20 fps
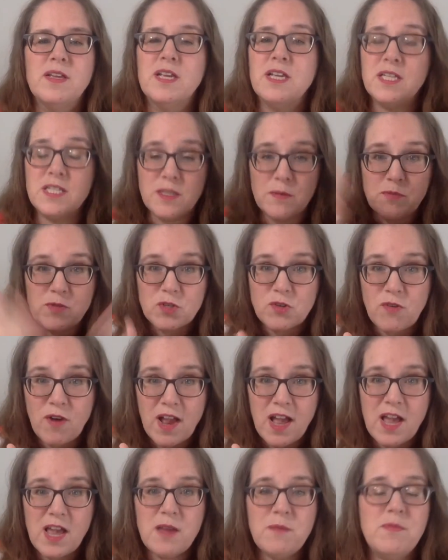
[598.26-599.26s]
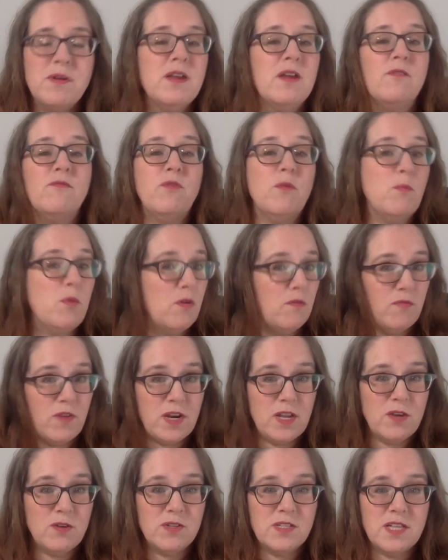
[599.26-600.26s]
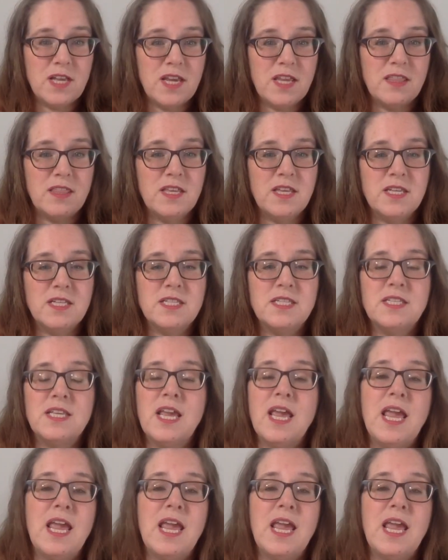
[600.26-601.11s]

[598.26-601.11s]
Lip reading: Subscribe for more videos like this,